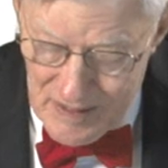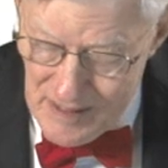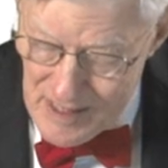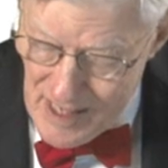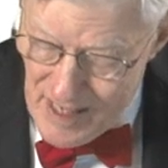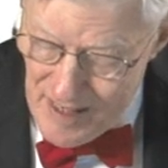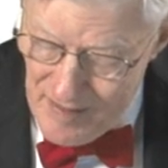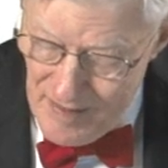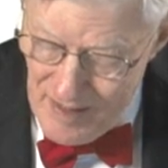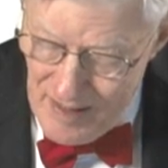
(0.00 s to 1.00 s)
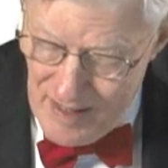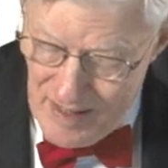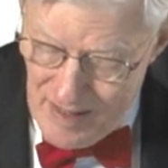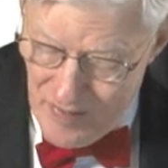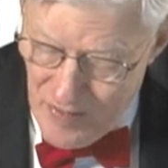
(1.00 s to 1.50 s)
decided
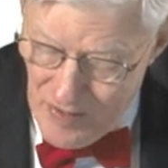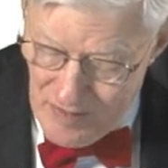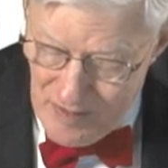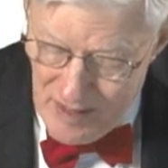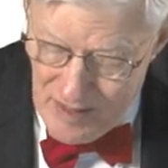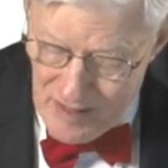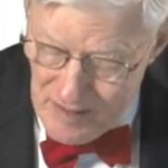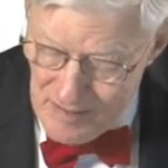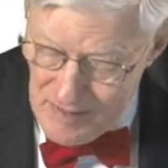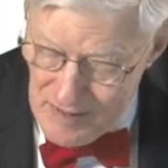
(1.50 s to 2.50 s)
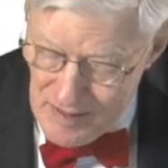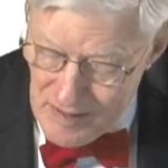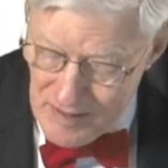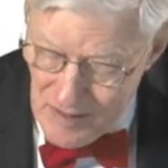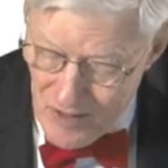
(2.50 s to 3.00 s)
that
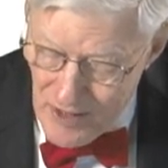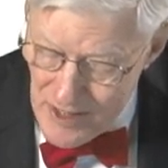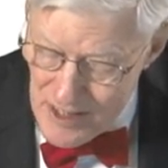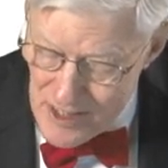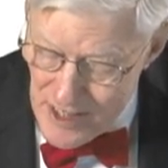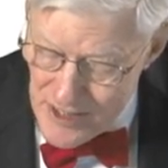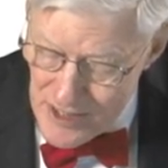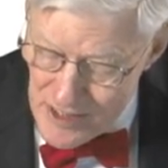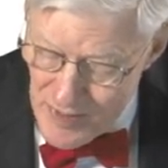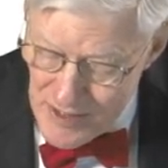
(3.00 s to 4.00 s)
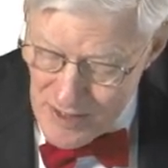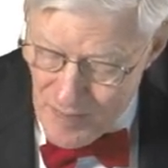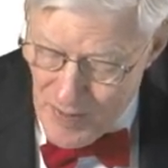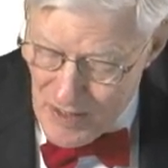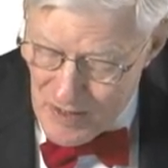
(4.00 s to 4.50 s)
earlier decisions which
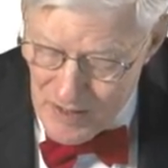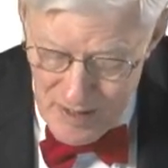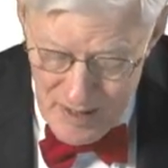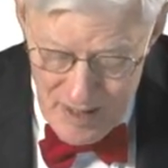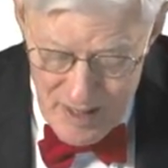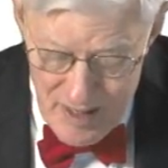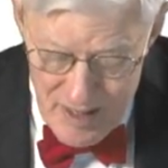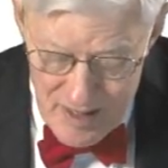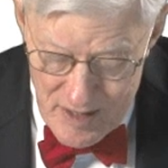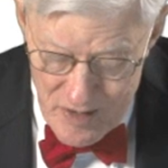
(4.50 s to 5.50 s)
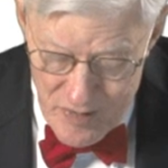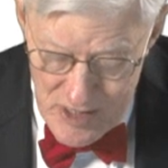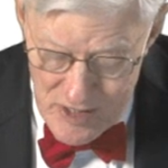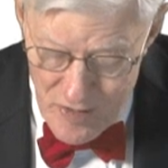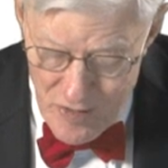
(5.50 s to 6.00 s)
upheld
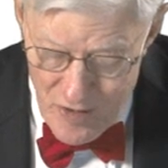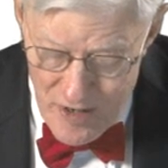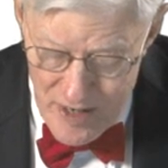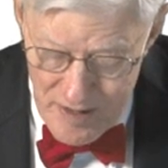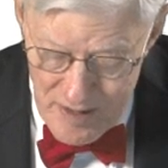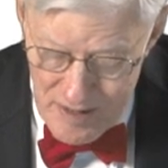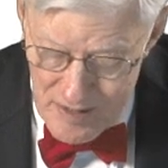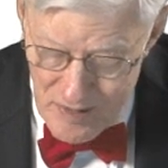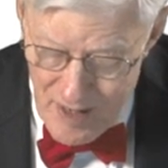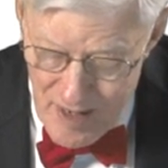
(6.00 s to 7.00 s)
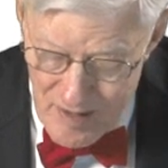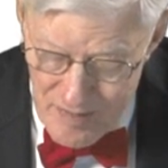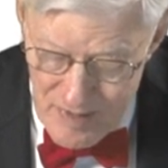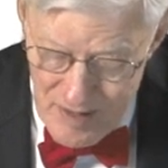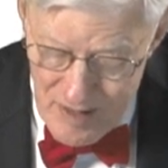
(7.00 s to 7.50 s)
congressional authority to allow
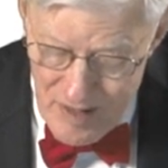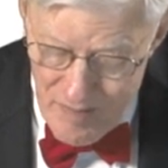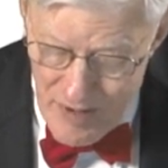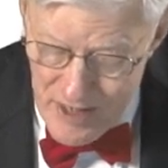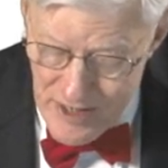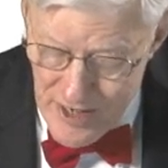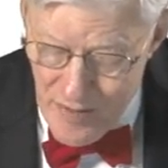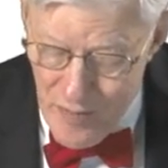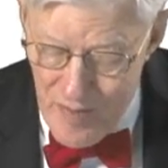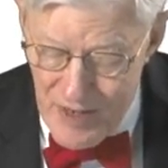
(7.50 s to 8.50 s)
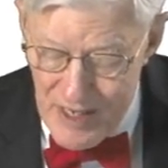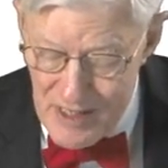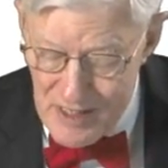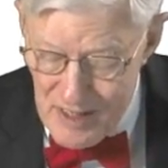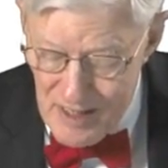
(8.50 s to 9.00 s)
monetary
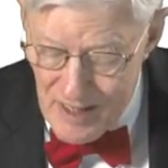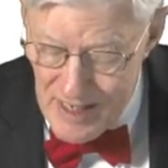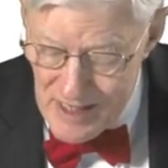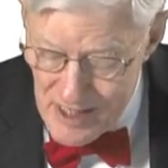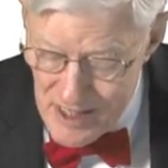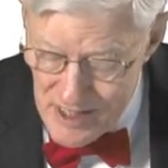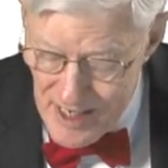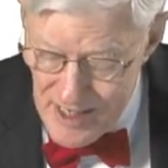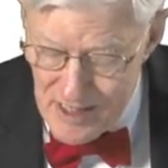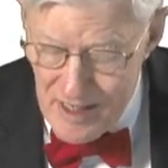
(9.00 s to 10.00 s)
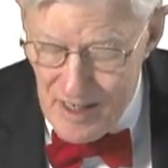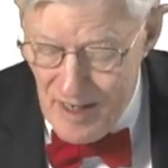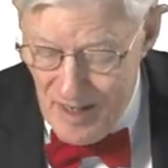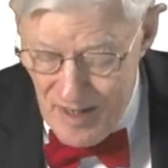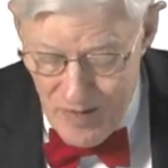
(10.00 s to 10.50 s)
remedies against the states
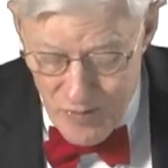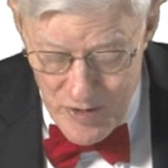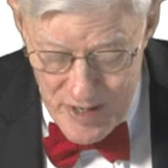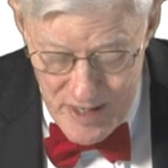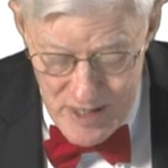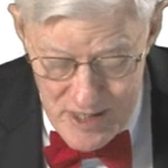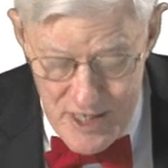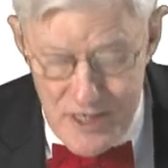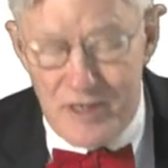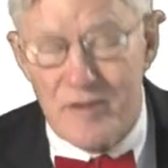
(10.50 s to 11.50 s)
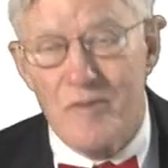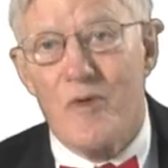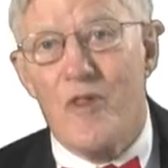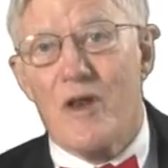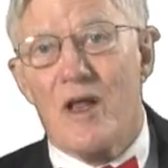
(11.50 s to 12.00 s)
were inconsistent
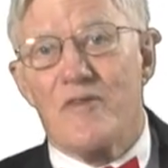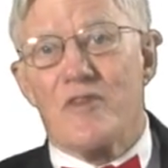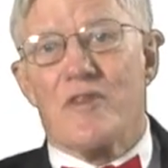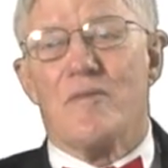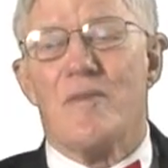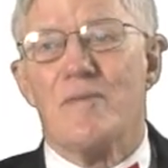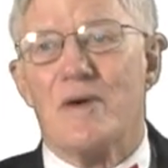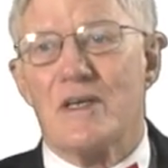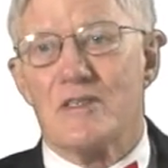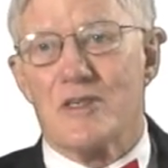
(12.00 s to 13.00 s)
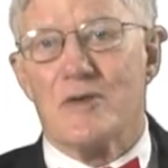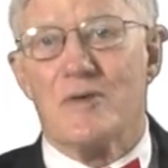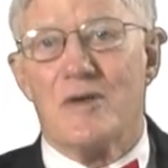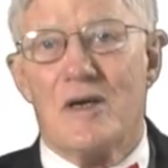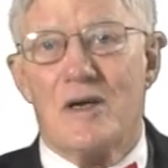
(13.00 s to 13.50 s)
with the 11th Amendment. So
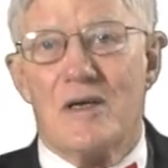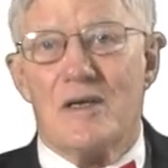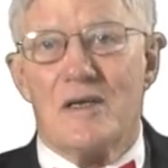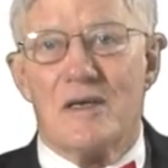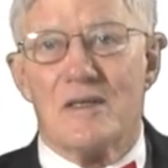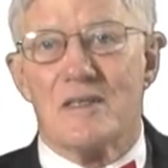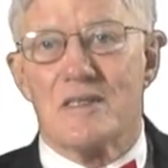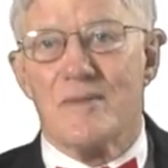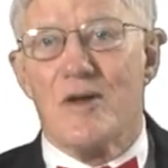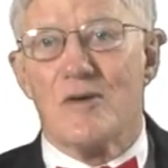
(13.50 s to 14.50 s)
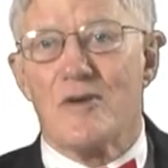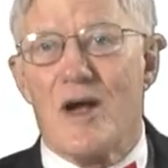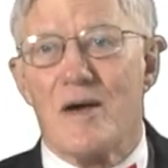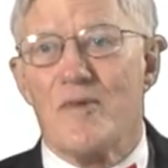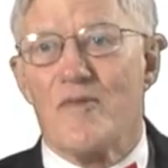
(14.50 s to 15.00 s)
the Seminole
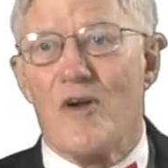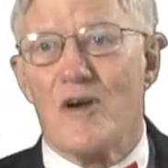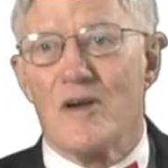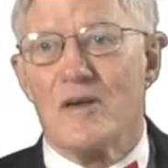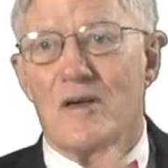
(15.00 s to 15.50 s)
Tribe of Florida